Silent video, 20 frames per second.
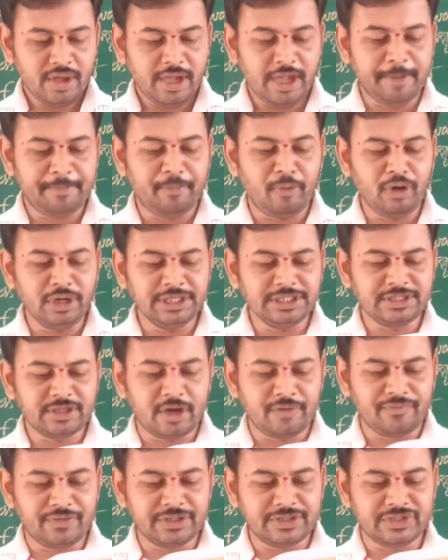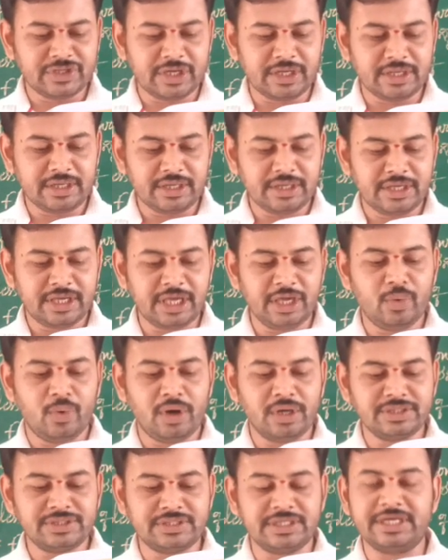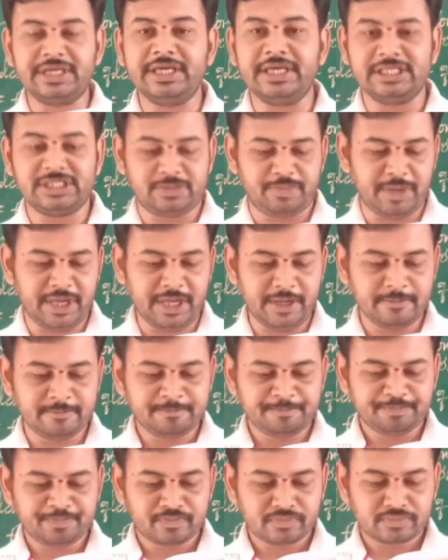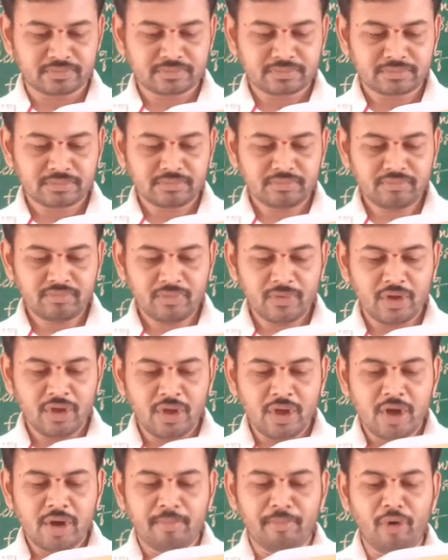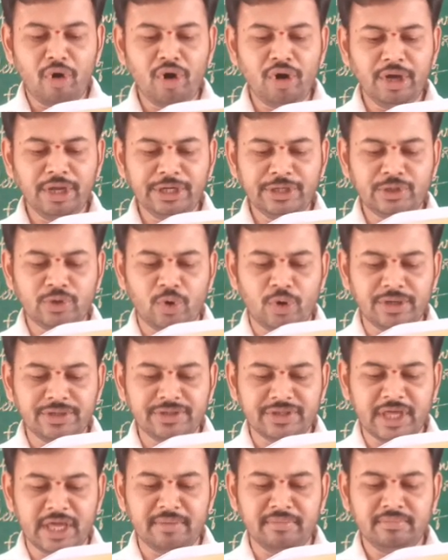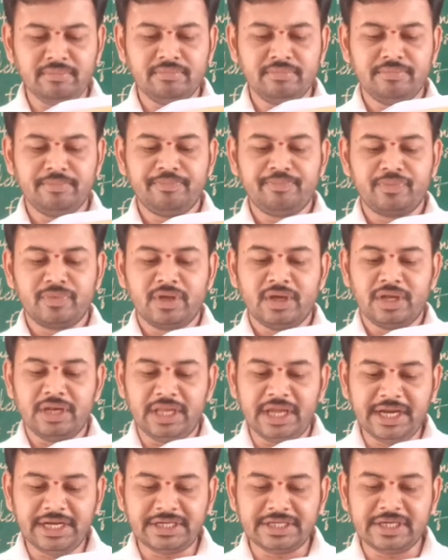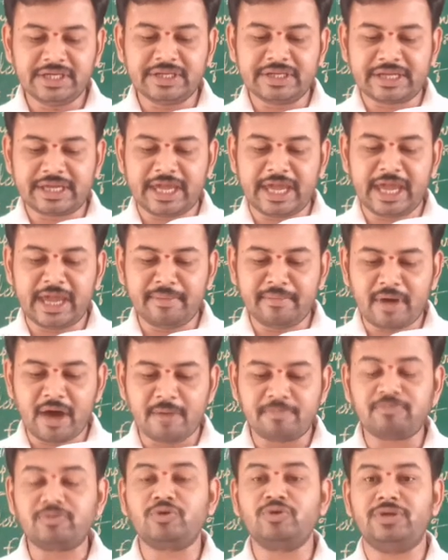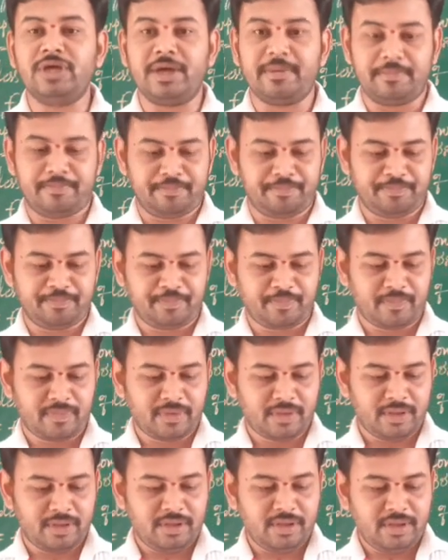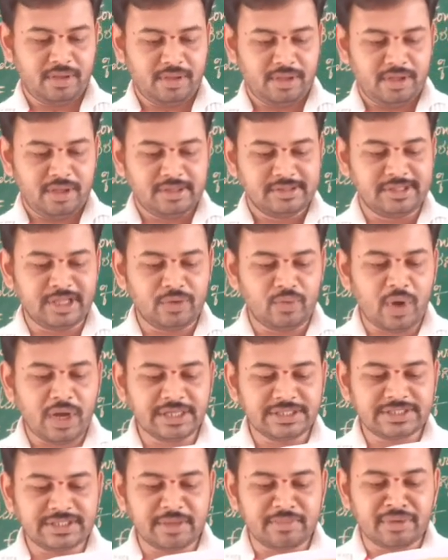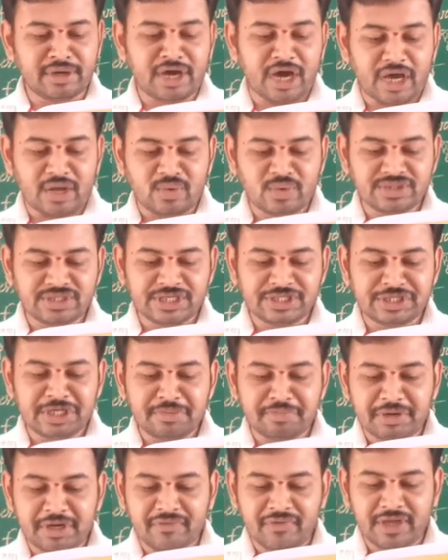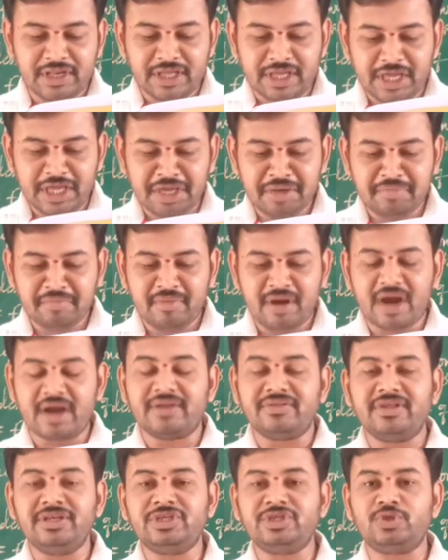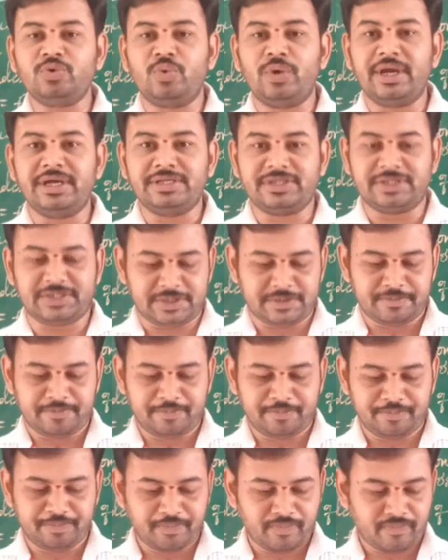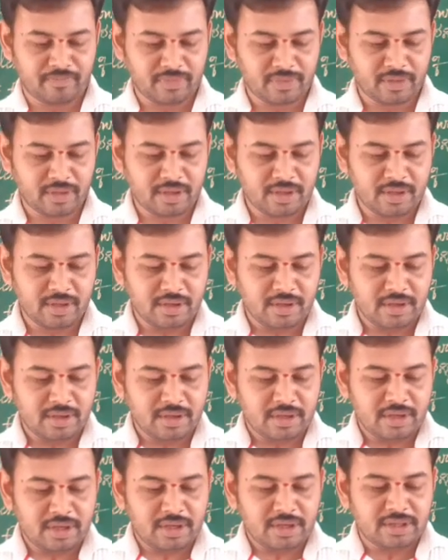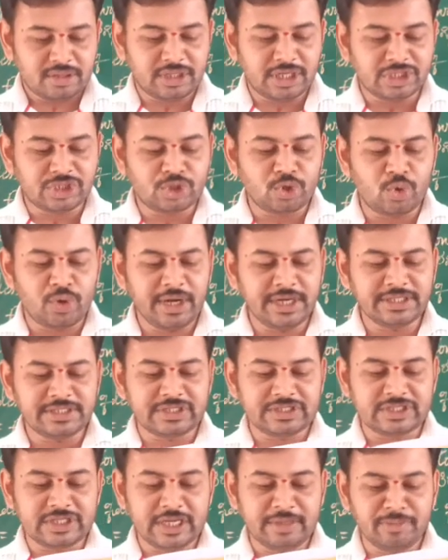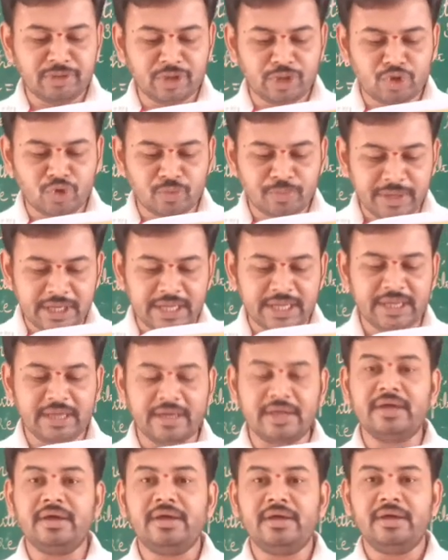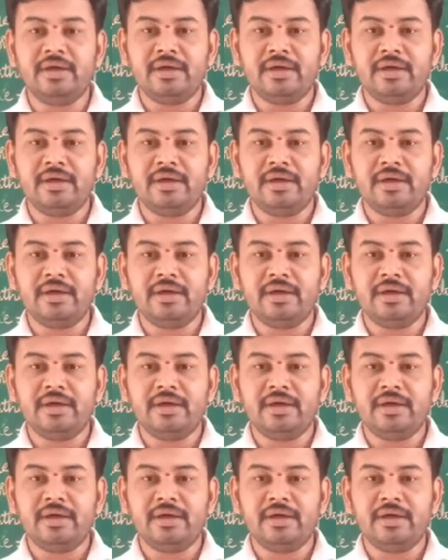A police officer, he was the DSP. Mohan told them, later came up to them. There was some conversation between him and the students. The students seemed to be